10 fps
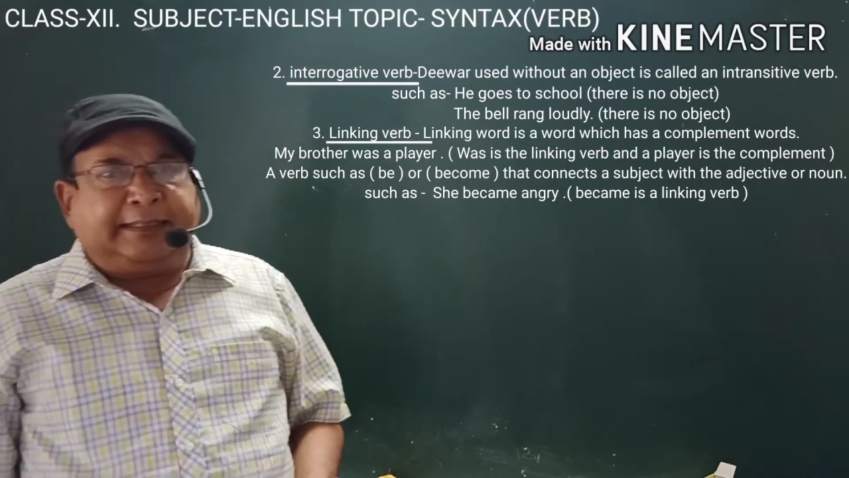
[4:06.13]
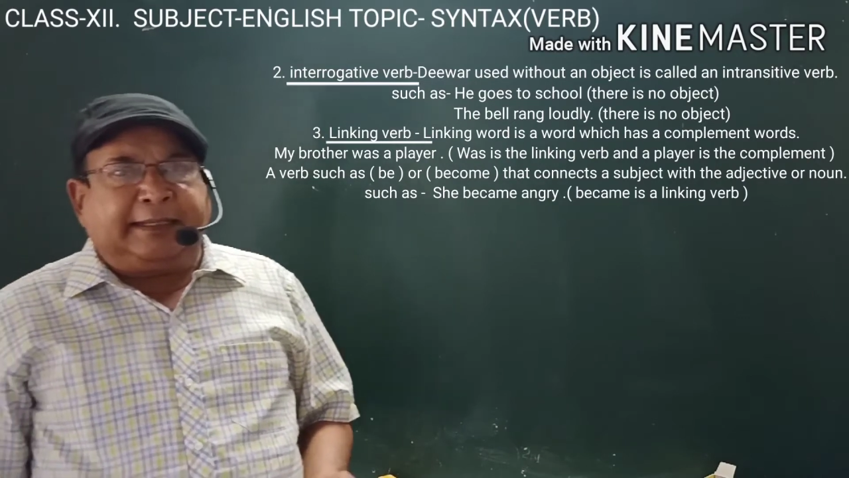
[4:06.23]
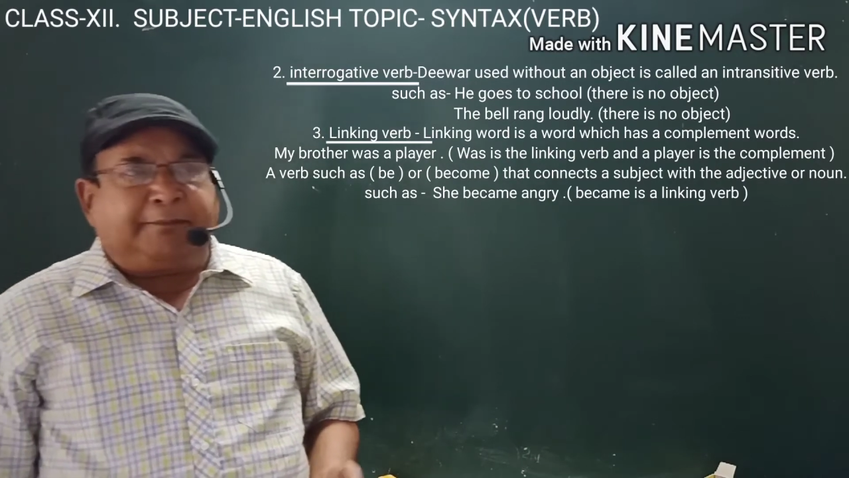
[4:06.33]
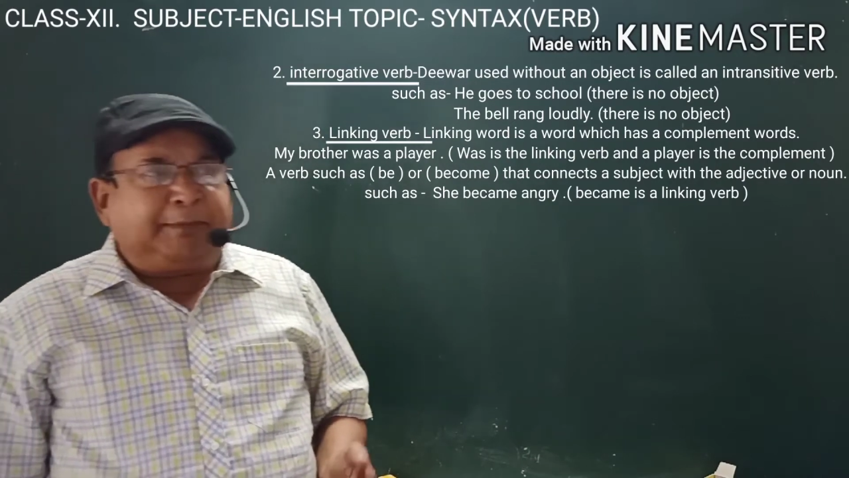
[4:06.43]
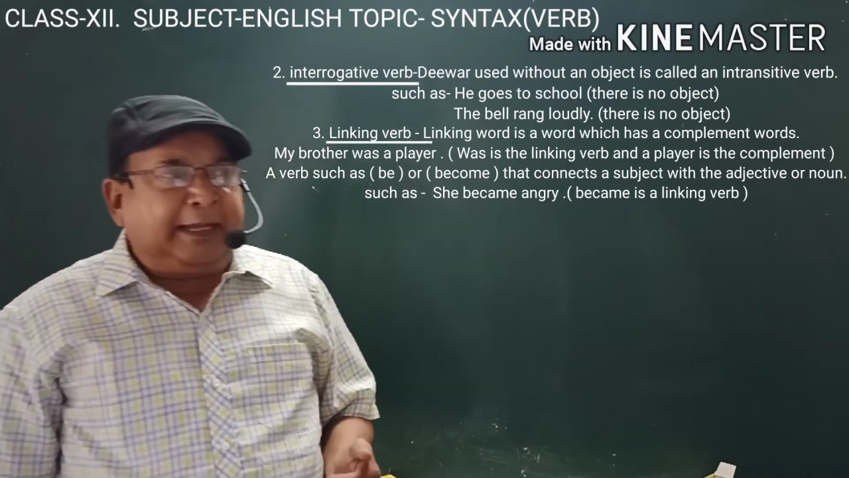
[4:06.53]

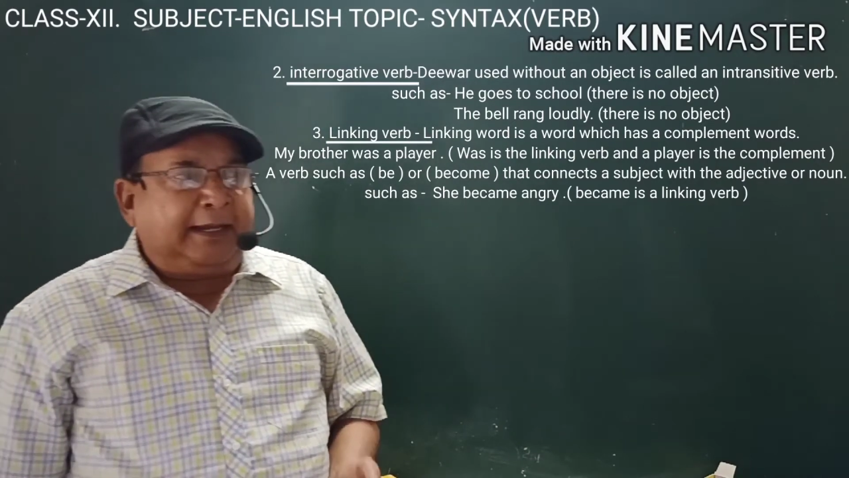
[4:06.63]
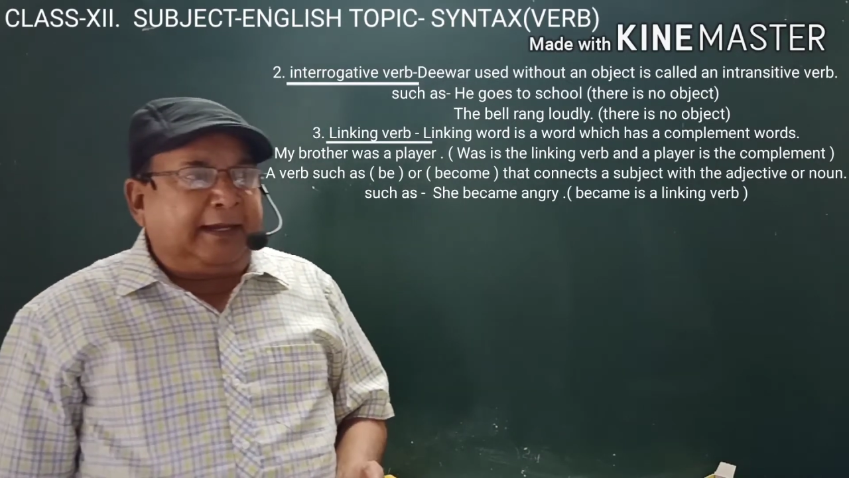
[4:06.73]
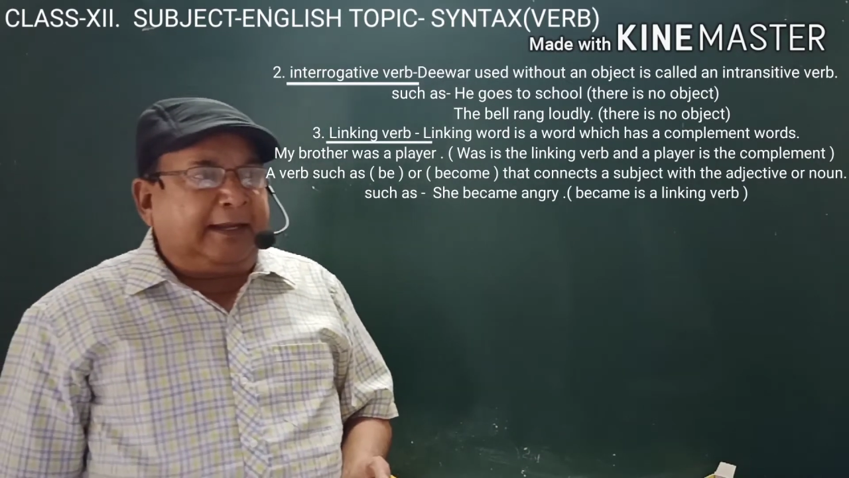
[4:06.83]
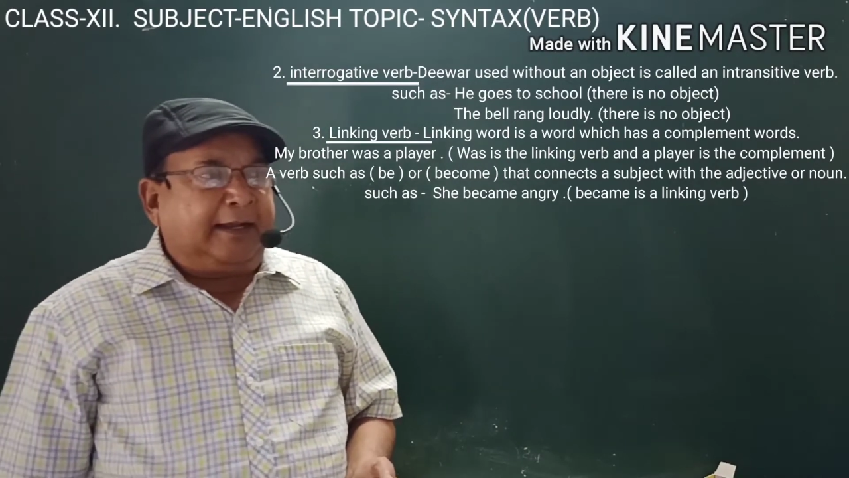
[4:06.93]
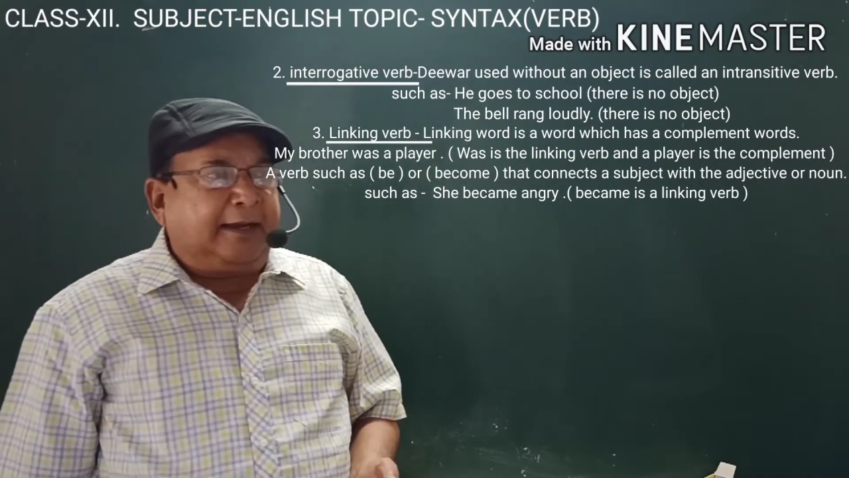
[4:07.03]
the
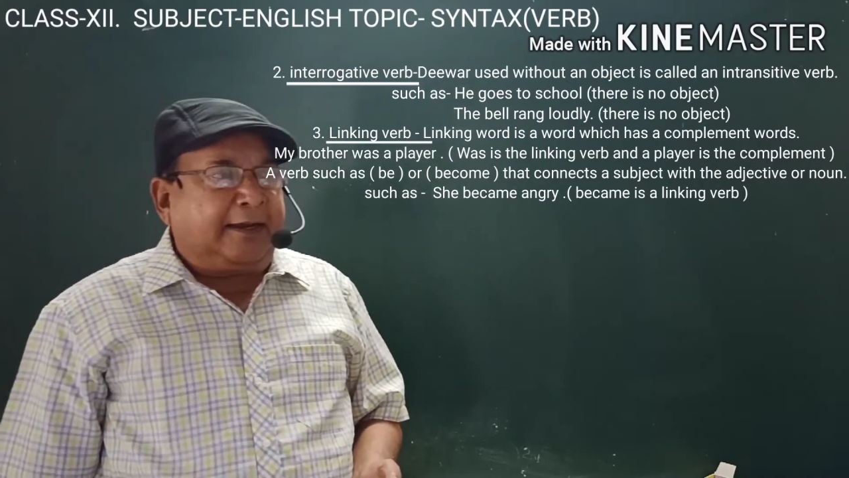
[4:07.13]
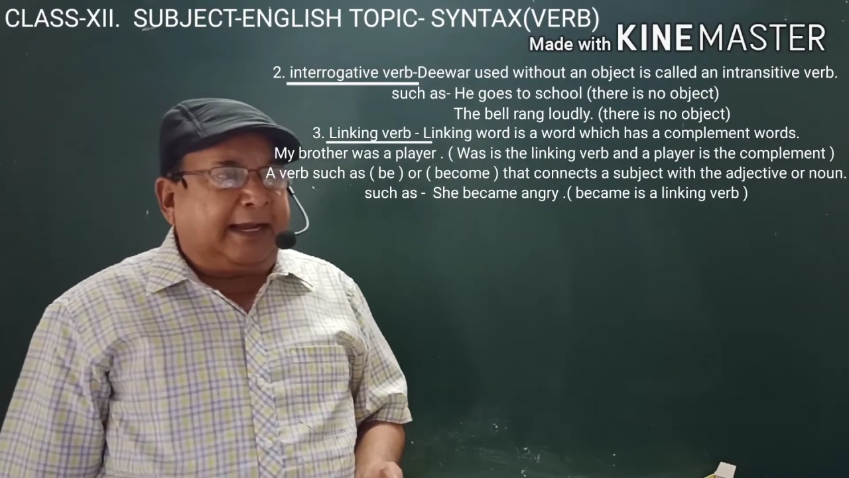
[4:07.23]
bell